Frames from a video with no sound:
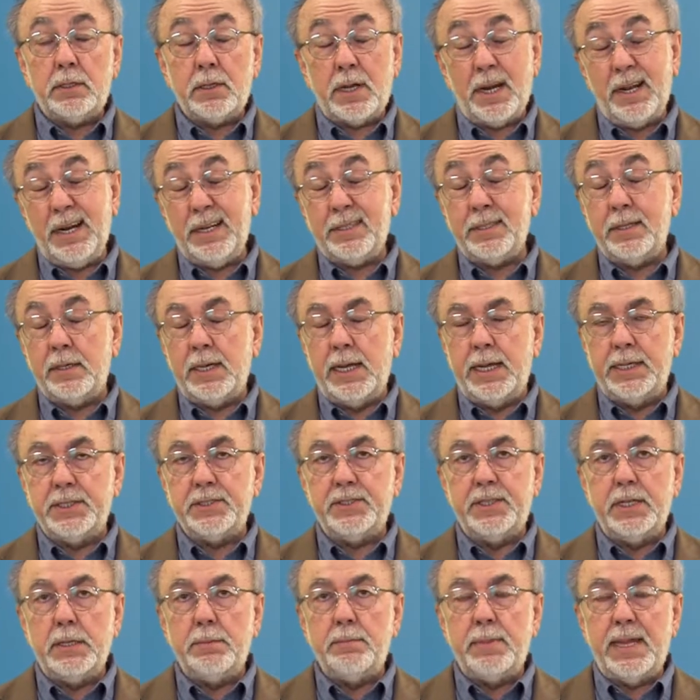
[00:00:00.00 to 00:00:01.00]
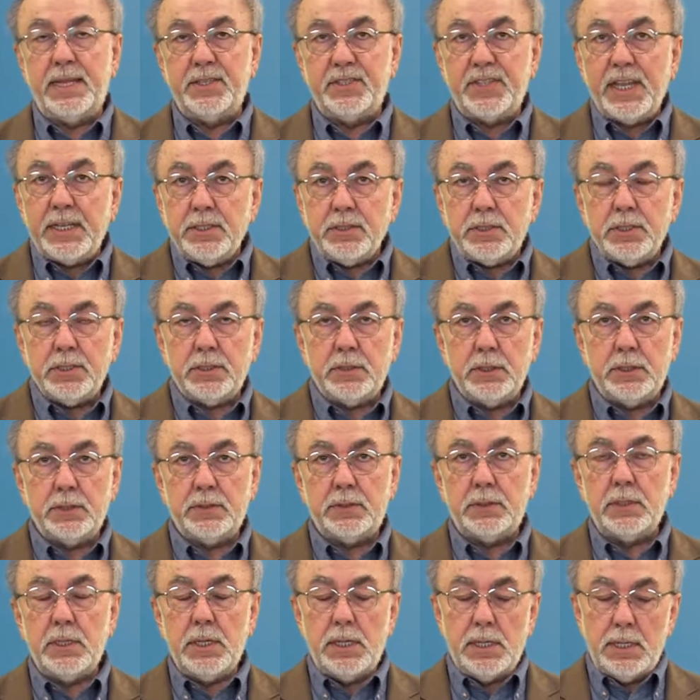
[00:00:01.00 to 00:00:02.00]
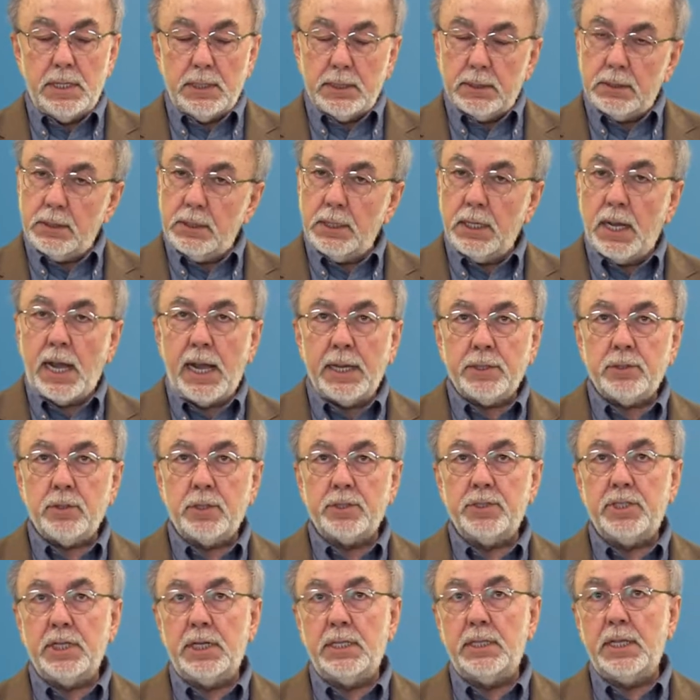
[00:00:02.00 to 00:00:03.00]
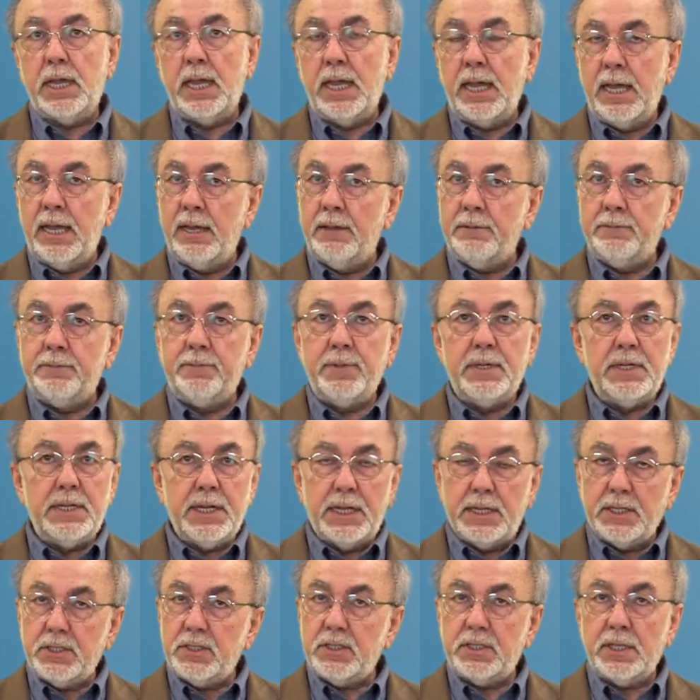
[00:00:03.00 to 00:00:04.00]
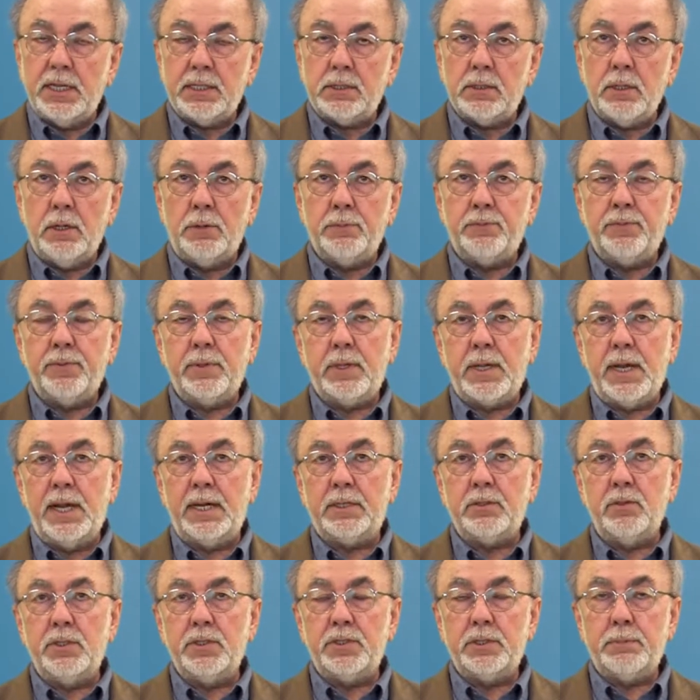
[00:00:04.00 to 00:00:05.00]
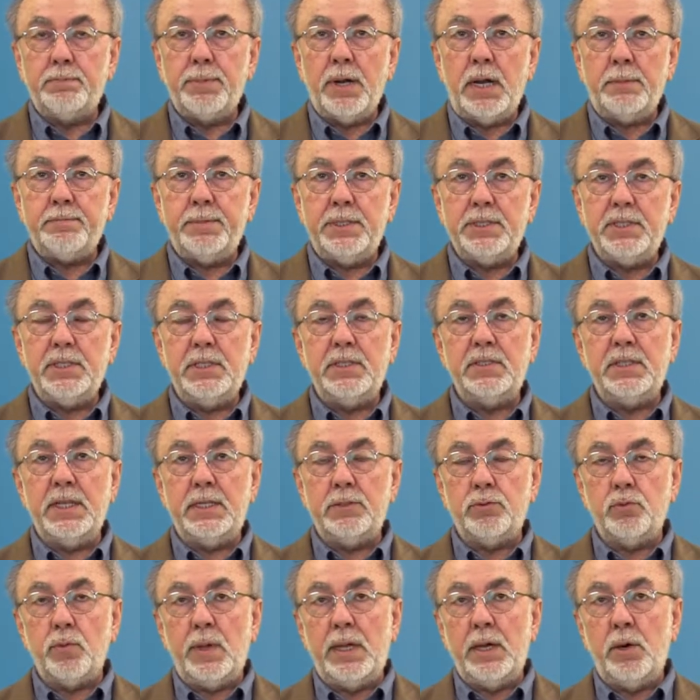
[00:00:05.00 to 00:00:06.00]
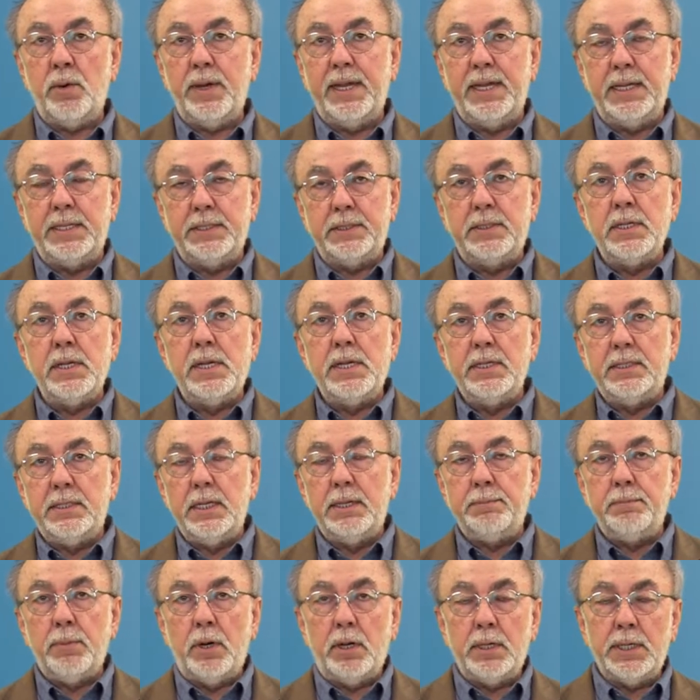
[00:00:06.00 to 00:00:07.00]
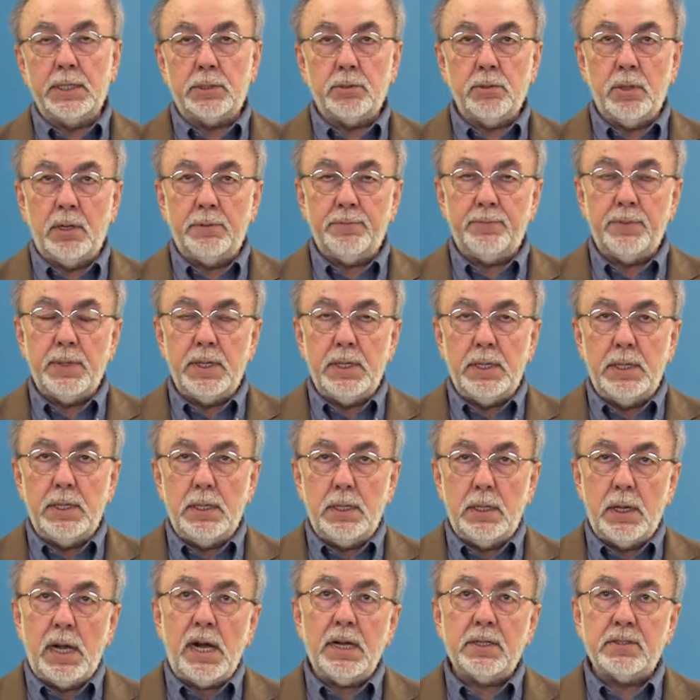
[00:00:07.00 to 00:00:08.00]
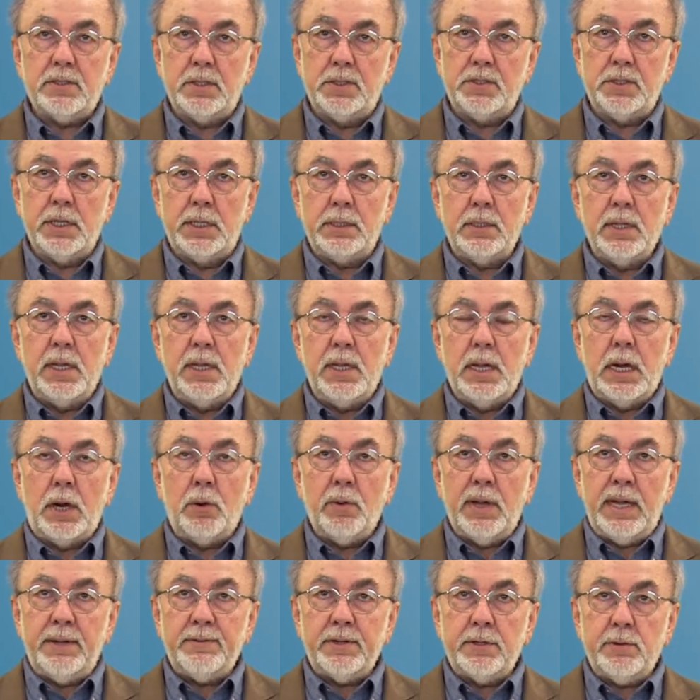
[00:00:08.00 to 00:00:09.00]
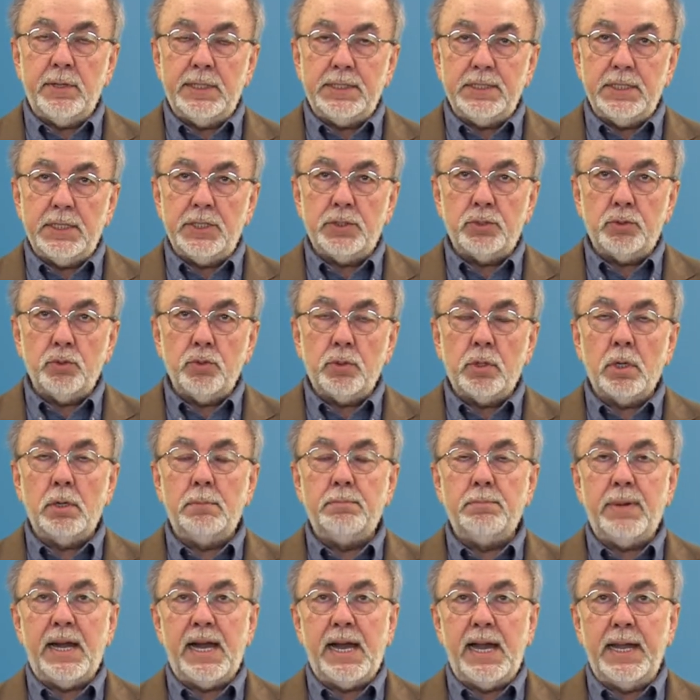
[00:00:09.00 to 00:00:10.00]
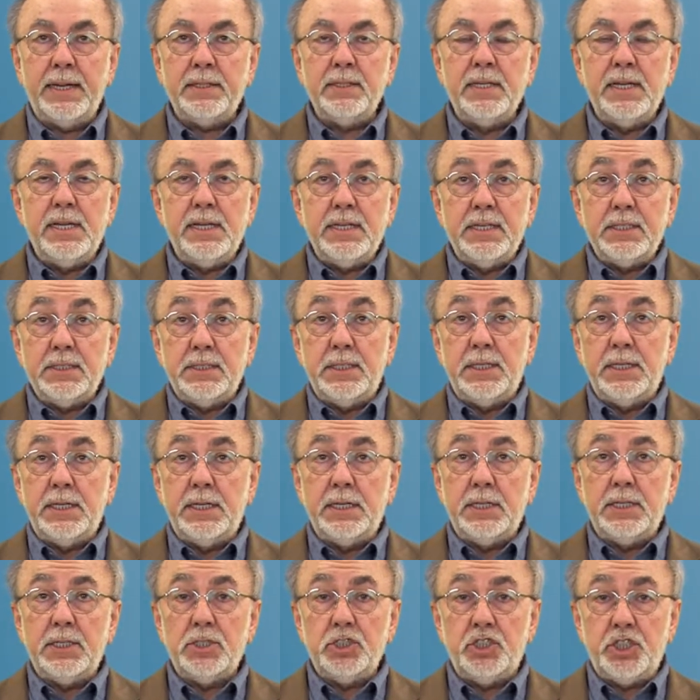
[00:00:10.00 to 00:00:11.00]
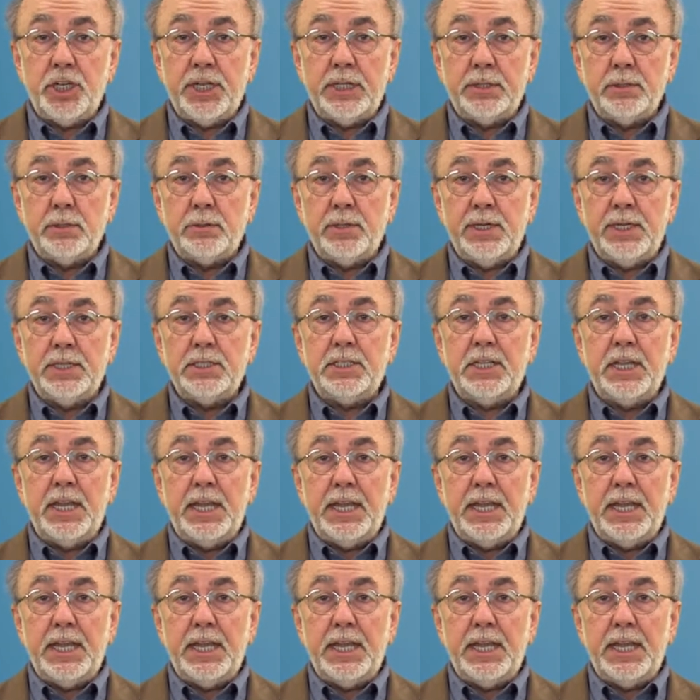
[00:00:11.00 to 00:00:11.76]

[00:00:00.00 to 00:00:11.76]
characterize them as entities the hydrogen have a set of characteristic properties as well as the molecule of oxygen. However, when these two combine, they generate